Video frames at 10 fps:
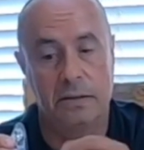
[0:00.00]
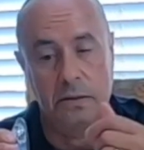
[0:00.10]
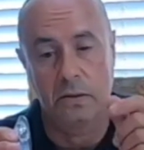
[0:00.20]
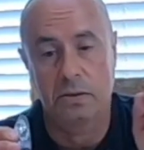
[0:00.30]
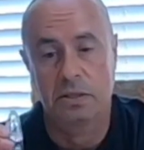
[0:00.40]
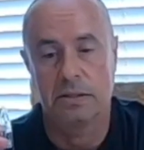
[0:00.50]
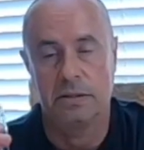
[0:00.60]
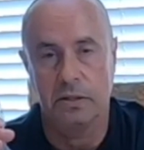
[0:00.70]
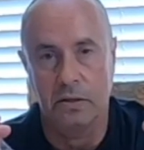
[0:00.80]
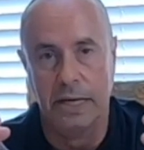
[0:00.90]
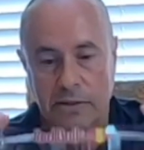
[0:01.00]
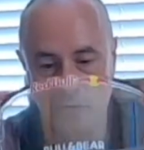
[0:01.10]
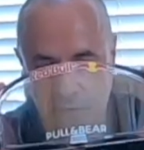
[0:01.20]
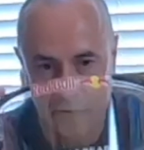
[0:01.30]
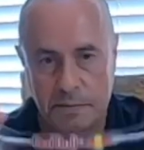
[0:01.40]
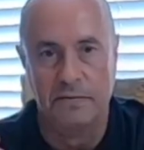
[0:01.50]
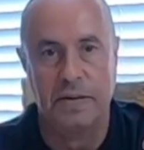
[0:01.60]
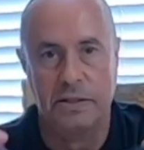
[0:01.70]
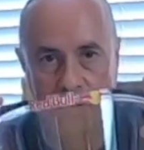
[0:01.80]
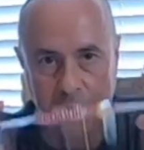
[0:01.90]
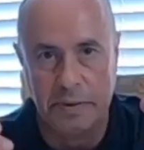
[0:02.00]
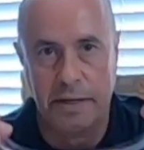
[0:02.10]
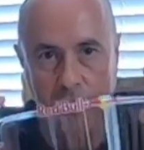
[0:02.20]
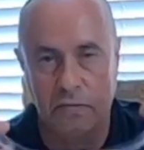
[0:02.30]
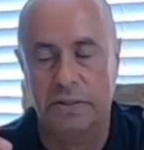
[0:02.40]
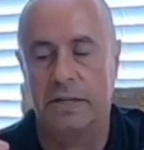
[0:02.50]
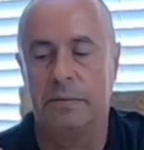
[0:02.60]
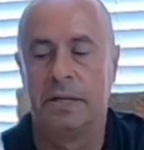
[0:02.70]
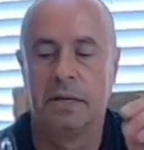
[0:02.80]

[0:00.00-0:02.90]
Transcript: Those can, as you flip the visor up and down over time,